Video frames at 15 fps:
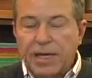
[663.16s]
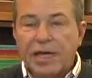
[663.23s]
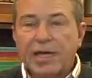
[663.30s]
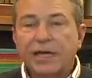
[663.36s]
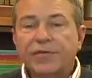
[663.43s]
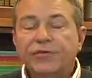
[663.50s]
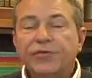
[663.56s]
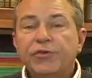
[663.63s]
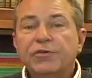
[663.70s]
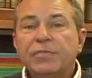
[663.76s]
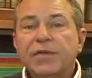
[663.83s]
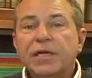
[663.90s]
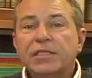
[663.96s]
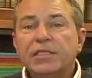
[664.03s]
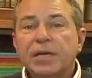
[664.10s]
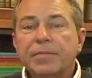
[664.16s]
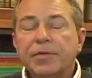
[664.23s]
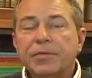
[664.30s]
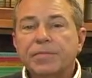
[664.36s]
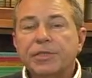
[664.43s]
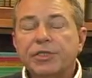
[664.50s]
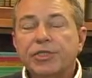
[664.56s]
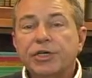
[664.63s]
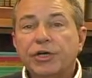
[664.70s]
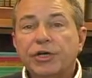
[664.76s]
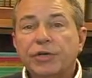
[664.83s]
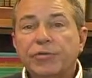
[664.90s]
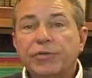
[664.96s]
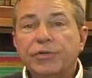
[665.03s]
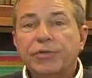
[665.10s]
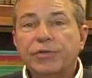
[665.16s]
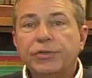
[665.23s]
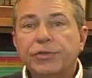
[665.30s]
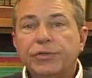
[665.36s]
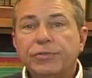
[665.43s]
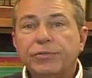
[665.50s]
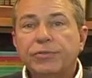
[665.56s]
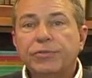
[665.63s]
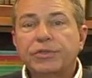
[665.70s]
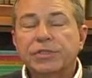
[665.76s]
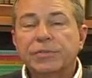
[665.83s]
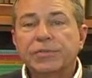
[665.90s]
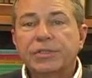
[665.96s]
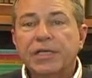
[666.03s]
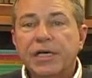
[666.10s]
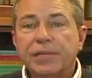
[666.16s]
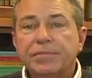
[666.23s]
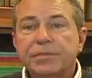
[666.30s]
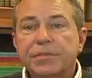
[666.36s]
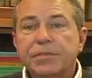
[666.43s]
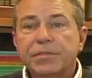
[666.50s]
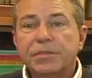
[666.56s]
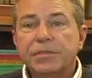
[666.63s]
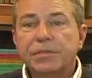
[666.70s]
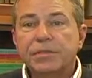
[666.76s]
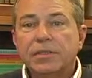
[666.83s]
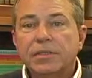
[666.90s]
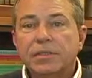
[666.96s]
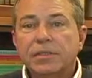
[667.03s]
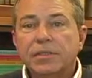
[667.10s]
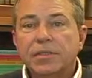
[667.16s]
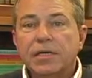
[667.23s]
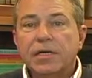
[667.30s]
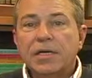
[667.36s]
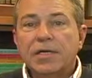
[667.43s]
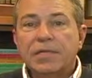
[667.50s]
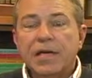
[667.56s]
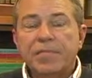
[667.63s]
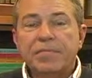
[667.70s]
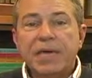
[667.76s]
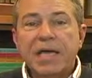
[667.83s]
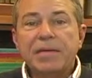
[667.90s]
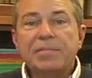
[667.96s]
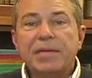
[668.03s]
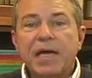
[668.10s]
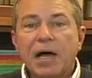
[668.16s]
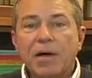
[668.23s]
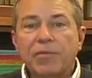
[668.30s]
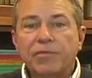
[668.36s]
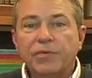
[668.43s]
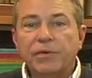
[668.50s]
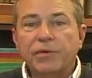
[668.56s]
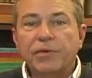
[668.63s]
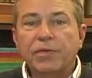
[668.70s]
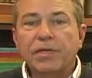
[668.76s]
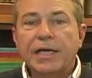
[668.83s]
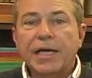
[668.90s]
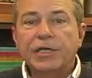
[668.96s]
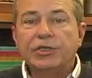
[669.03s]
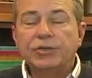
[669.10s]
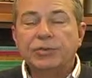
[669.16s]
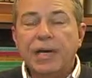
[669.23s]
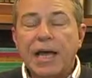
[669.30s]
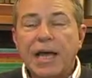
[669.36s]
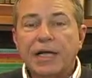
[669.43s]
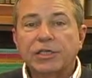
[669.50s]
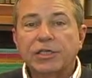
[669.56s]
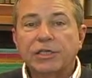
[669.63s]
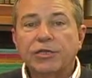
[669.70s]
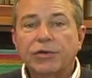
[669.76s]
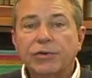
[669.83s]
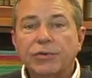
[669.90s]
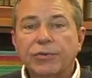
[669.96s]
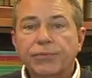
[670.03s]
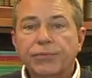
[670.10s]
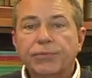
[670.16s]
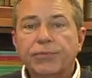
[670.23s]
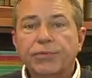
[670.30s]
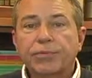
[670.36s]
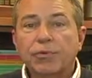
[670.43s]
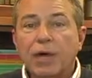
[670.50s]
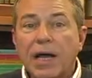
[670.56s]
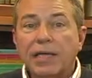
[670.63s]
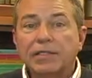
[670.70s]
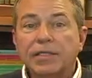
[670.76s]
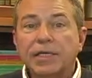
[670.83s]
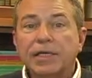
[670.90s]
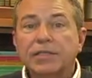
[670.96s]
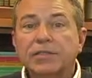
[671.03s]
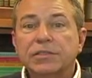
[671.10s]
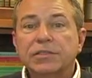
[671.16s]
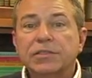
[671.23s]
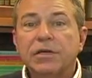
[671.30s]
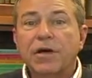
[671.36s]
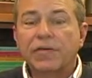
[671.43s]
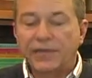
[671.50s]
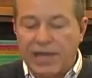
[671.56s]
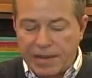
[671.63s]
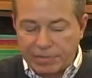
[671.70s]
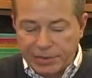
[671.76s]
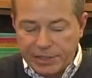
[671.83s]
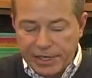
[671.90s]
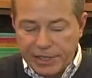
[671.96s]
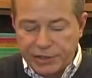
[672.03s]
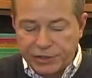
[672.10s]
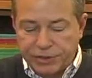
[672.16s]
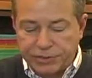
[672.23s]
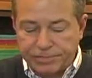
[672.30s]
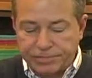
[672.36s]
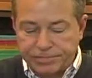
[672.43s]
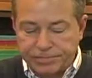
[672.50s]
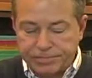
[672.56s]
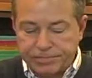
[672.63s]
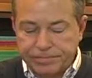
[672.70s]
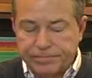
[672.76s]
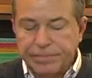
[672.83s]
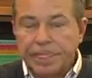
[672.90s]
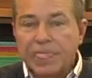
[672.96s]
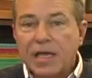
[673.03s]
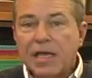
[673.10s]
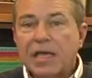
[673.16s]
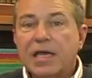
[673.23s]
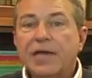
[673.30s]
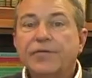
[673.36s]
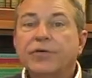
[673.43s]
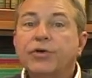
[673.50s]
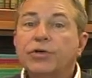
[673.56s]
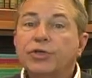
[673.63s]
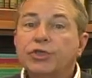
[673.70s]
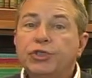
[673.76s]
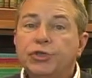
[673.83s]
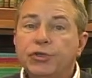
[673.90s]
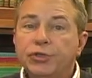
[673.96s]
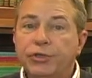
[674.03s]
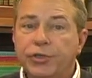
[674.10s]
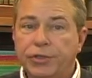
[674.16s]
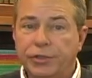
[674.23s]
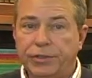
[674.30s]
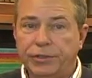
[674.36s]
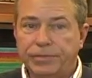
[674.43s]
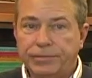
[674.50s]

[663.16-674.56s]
In a few minutes, I'm going to be sharing with you some tips that may be helpful as you actually go through the process of application. If you're a junior,